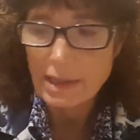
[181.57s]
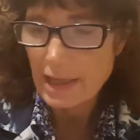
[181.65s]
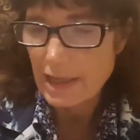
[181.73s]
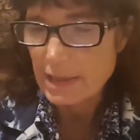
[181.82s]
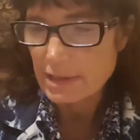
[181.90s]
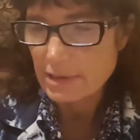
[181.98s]

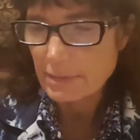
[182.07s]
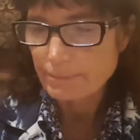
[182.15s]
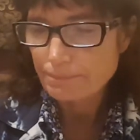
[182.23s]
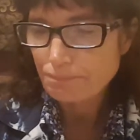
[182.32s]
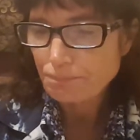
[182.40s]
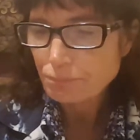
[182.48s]
class,
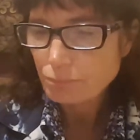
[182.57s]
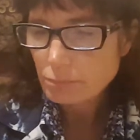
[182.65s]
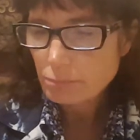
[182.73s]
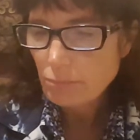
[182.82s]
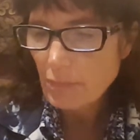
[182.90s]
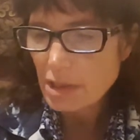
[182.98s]

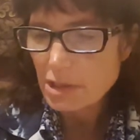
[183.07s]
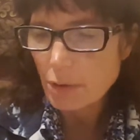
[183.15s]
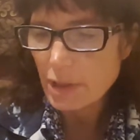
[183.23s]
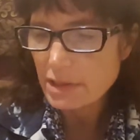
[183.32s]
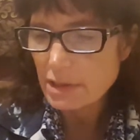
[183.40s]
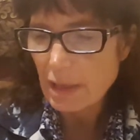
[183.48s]
so I
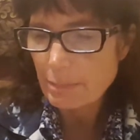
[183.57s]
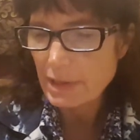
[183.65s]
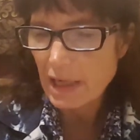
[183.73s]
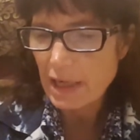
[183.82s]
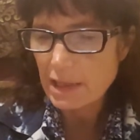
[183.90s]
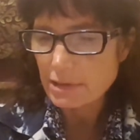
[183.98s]
stopped
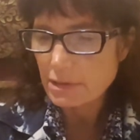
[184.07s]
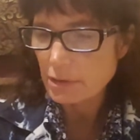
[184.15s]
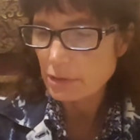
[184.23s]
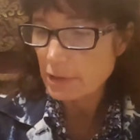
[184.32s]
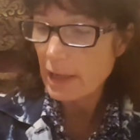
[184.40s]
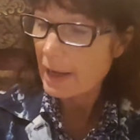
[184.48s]

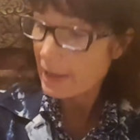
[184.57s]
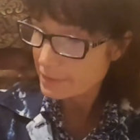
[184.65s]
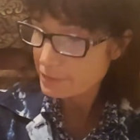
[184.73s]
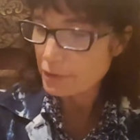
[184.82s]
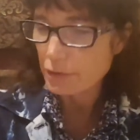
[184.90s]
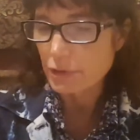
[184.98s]
to ask
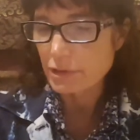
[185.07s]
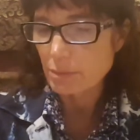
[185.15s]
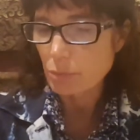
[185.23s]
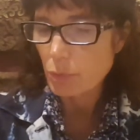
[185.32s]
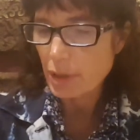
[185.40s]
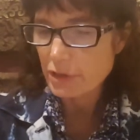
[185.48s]
her some
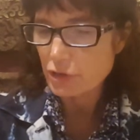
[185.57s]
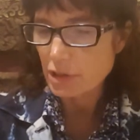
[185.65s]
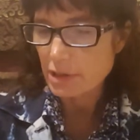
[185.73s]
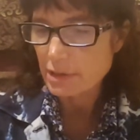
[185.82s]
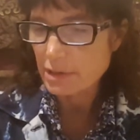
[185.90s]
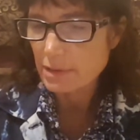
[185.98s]

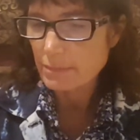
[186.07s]
questions.